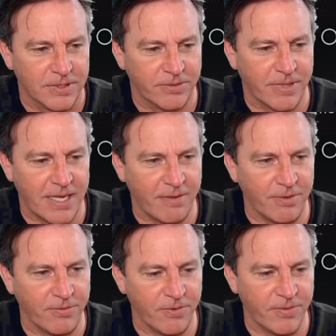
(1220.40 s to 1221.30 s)
do I have one
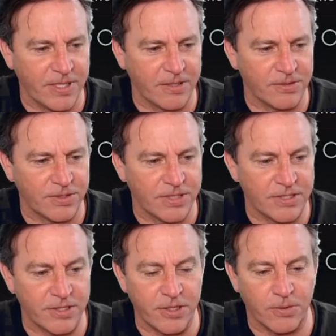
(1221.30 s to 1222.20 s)
for videos? Yes, I
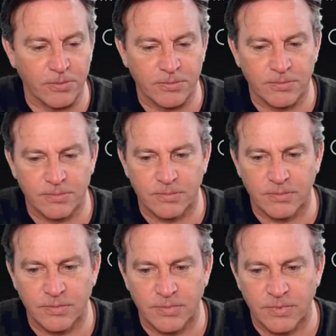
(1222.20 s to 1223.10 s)
do.
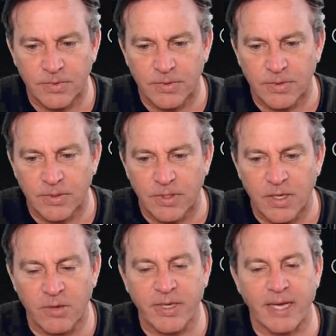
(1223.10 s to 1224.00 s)

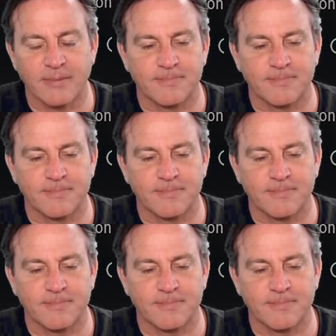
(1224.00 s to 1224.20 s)
Okay.